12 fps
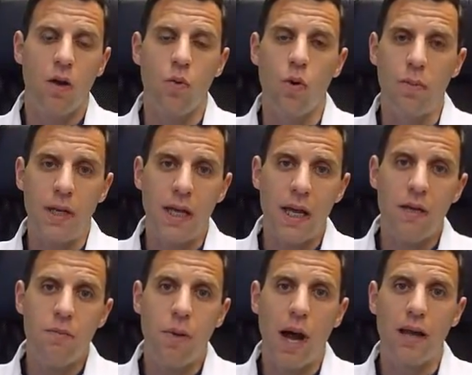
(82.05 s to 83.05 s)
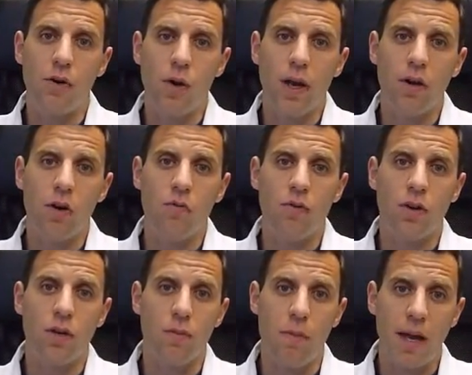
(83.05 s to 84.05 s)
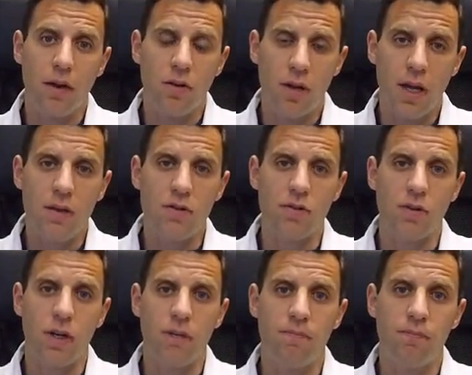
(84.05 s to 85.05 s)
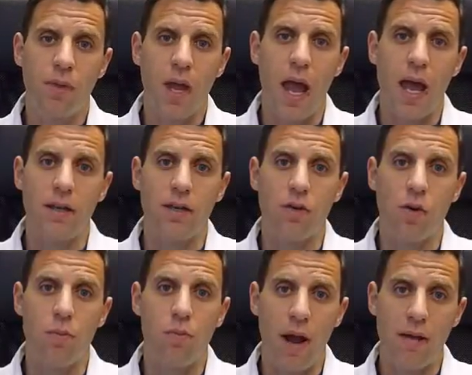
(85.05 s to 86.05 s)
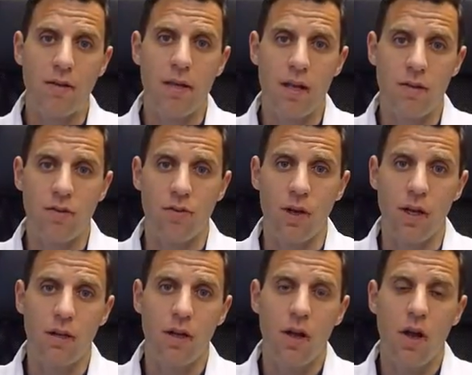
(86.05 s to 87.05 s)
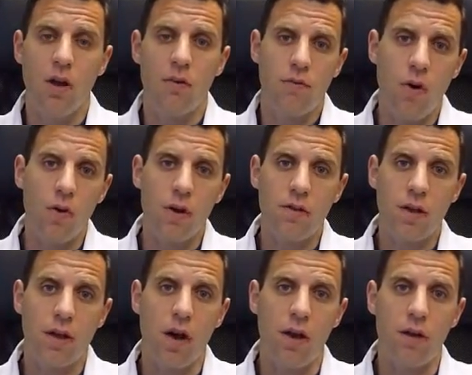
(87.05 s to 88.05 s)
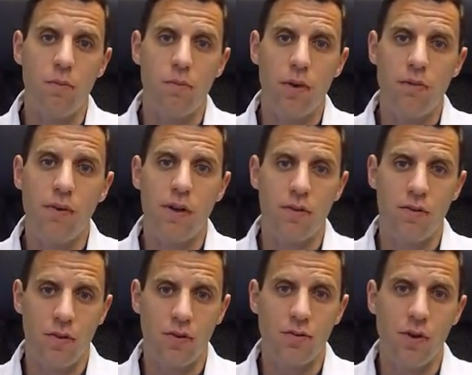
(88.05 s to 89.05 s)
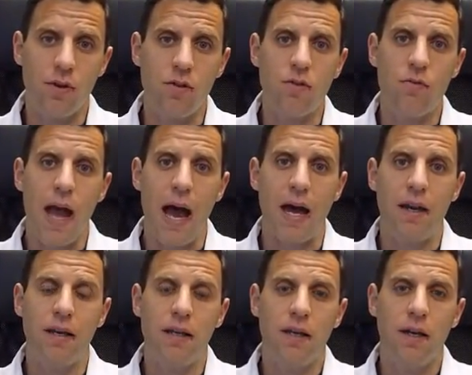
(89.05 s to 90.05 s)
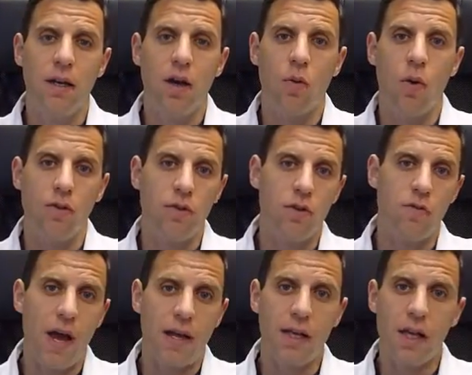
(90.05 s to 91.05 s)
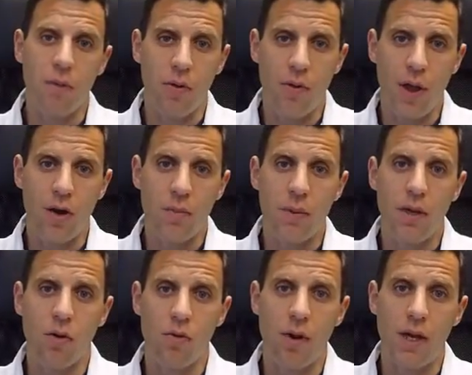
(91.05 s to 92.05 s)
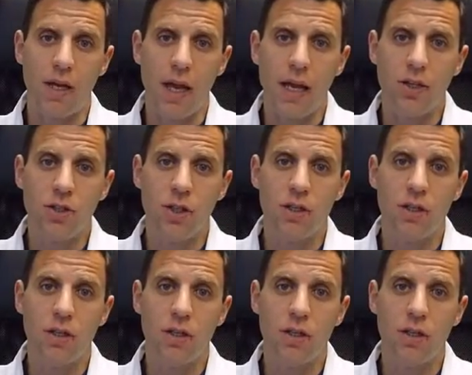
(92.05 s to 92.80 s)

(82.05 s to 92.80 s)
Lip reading: We'll begin by going over your medical history and your breast history, focusing on previous surgeries you've had, whether you've had chemotherapy or radiation,